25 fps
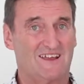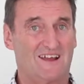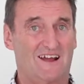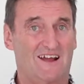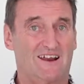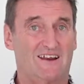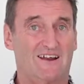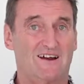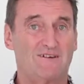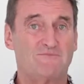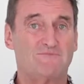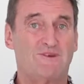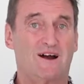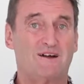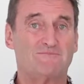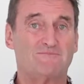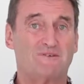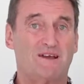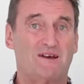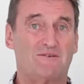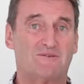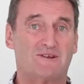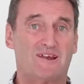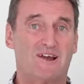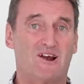And I might be
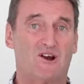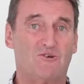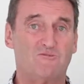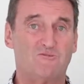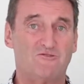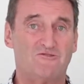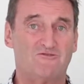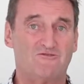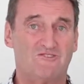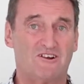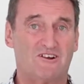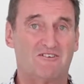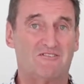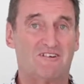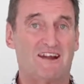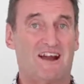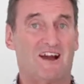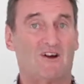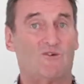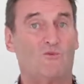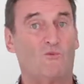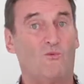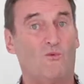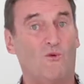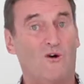able to help you figure
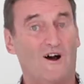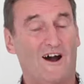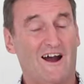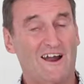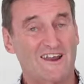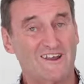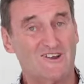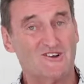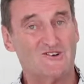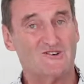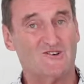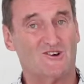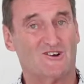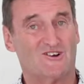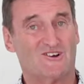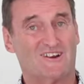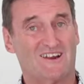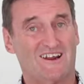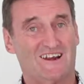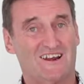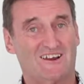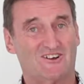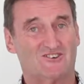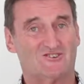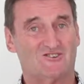out why you're not
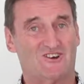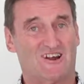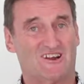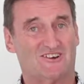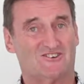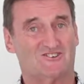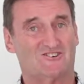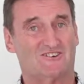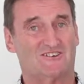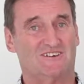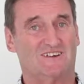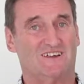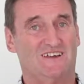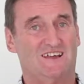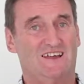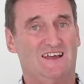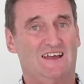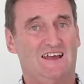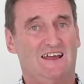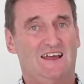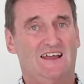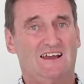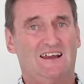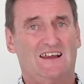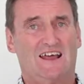getting traction.
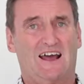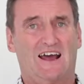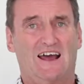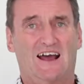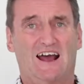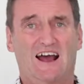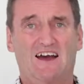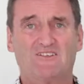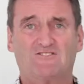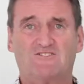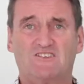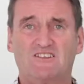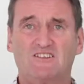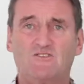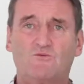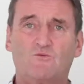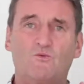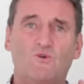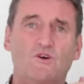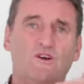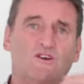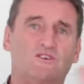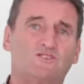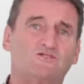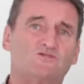Now, after the
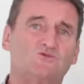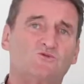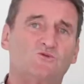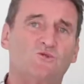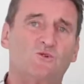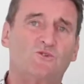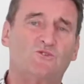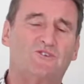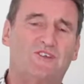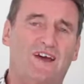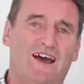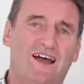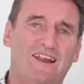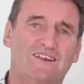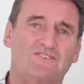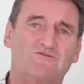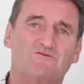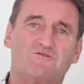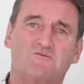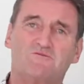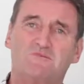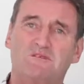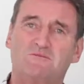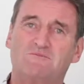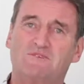work is all done,
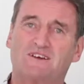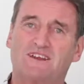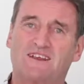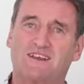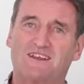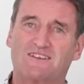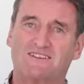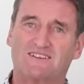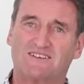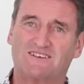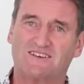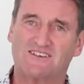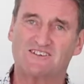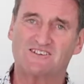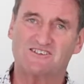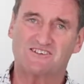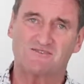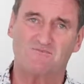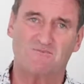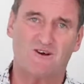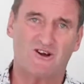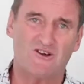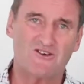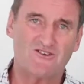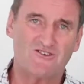remember to get the
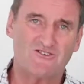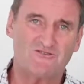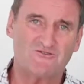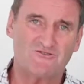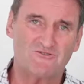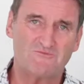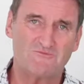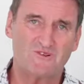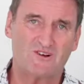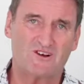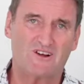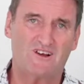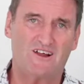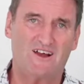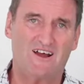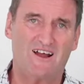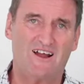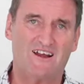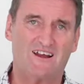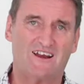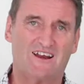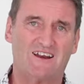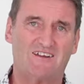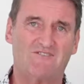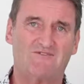testimonial from your
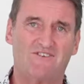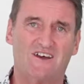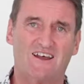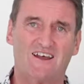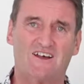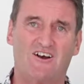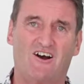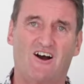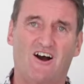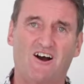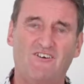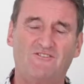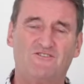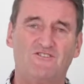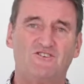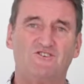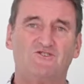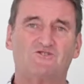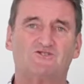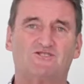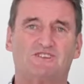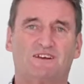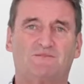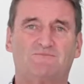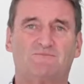client. And if they offer
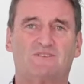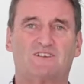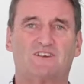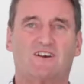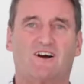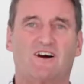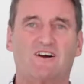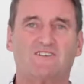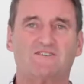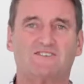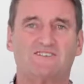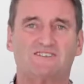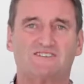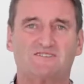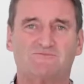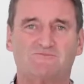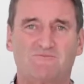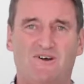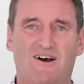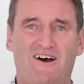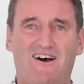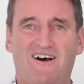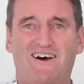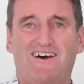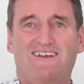you something on the
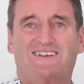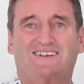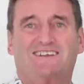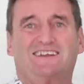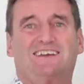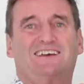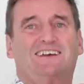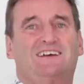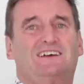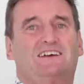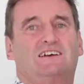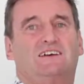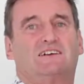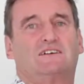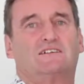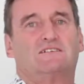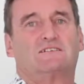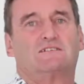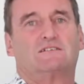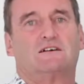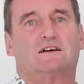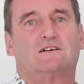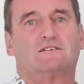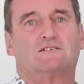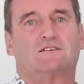spot,
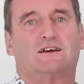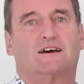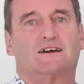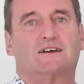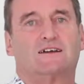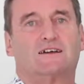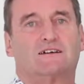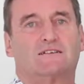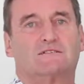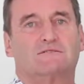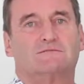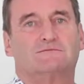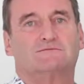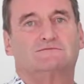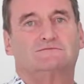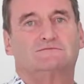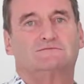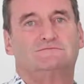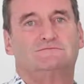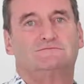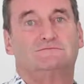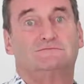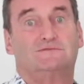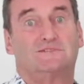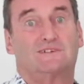don't take it,
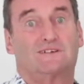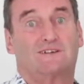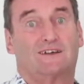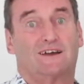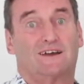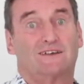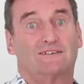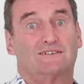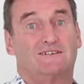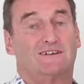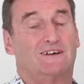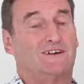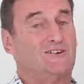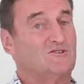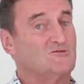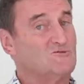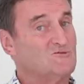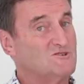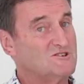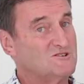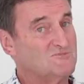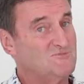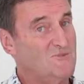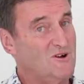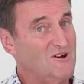okay?
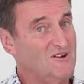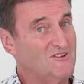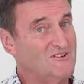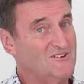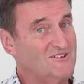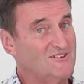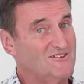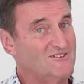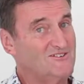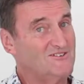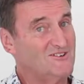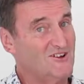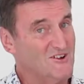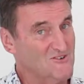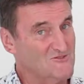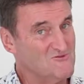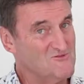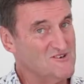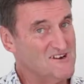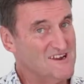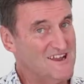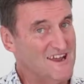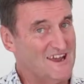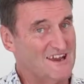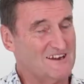Respond, don't
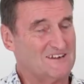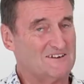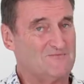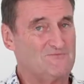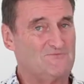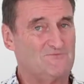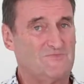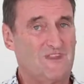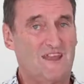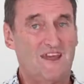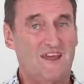react.